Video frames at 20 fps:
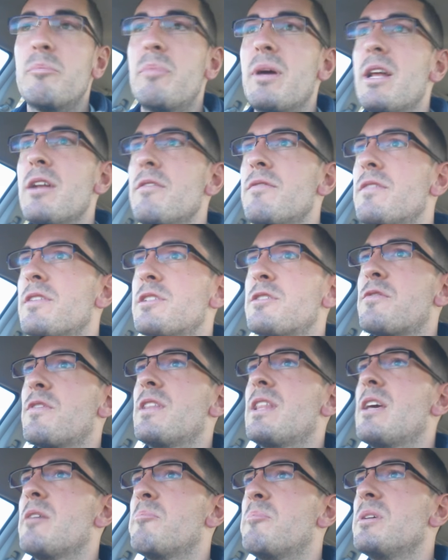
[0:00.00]
benefits
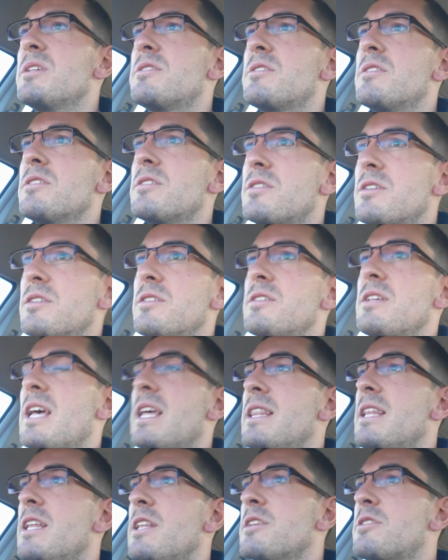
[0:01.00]
for their businesses,
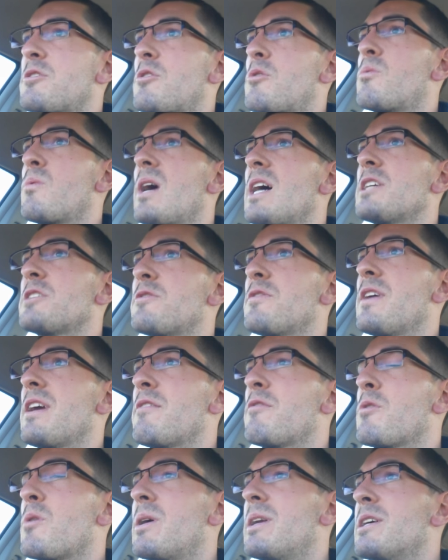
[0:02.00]
and then it's a rush for
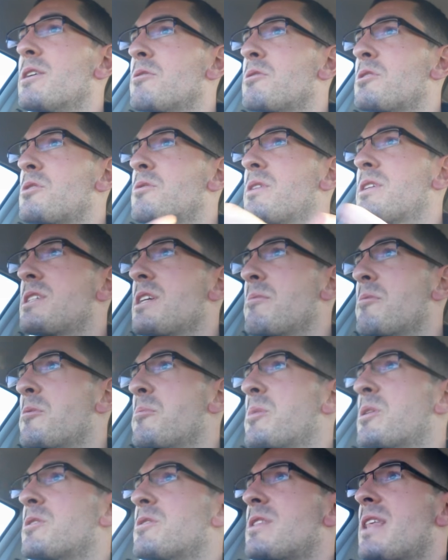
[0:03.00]
everyone else to accept
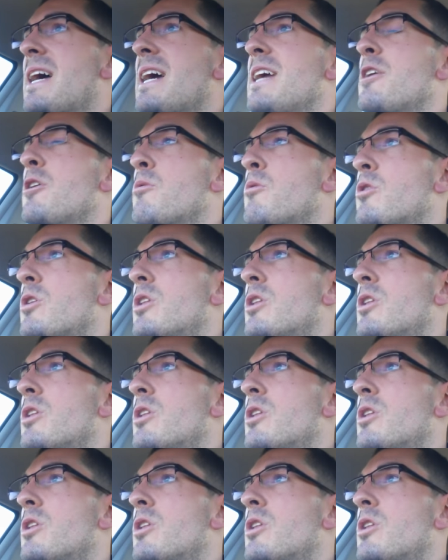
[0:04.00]
it because they don't